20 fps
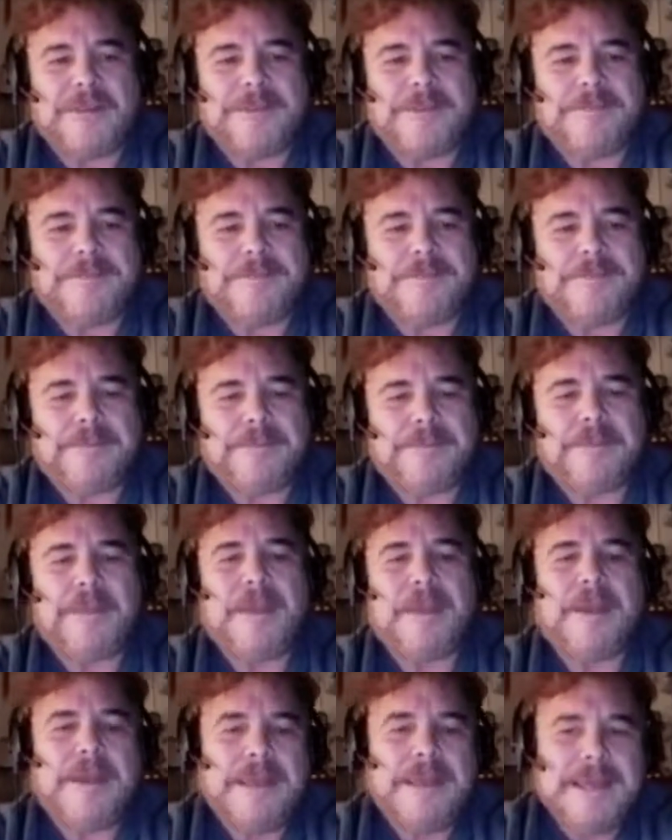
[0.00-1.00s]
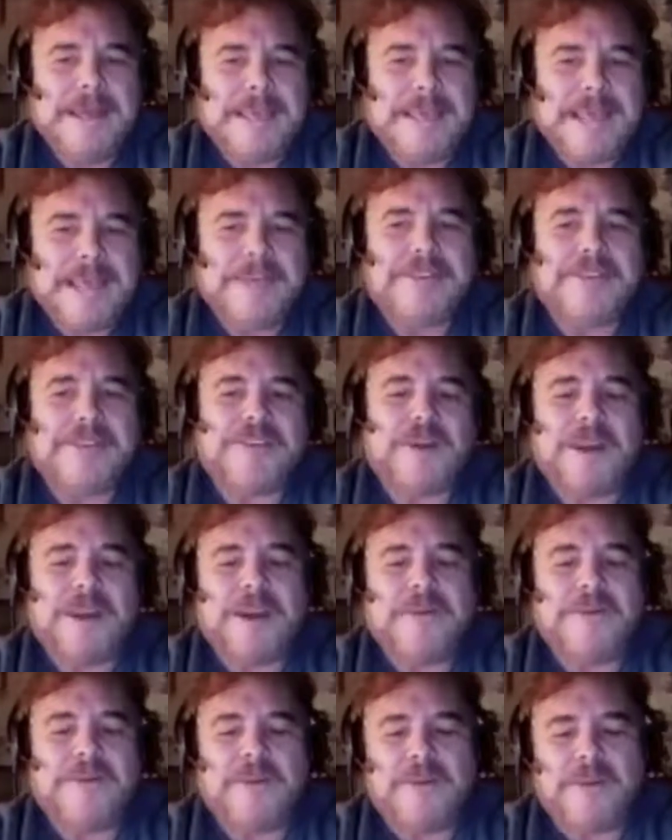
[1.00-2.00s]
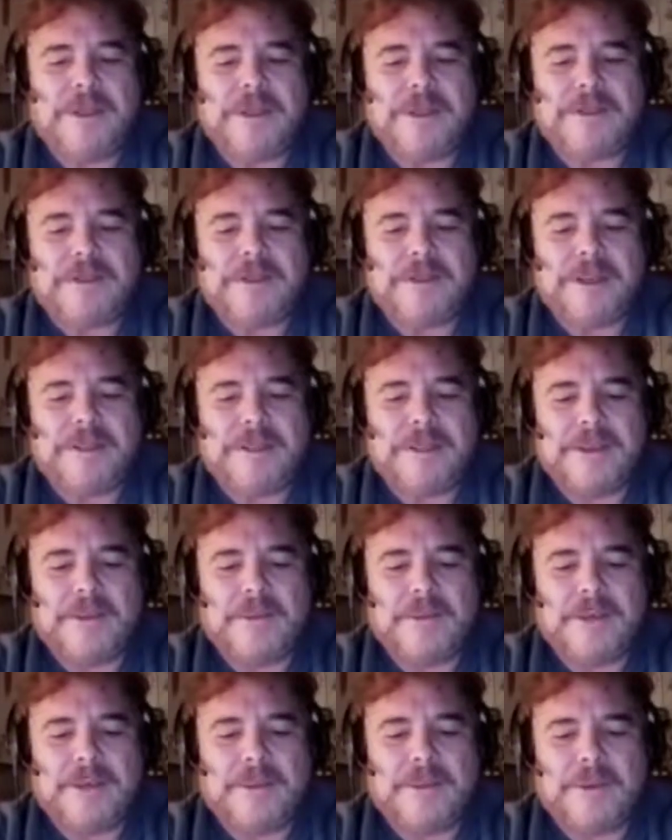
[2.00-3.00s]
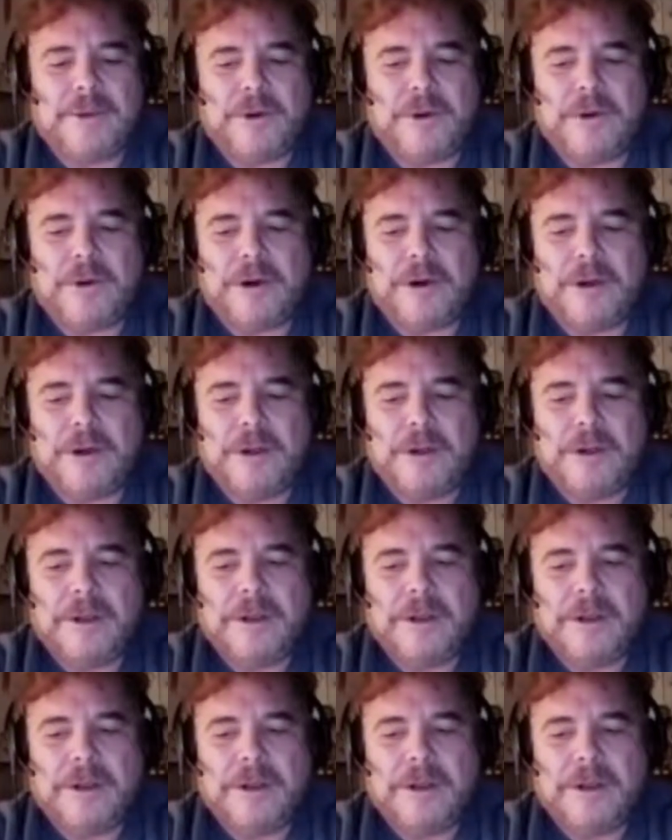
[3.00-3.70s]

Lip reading: But yes, I saw an interview that you did with her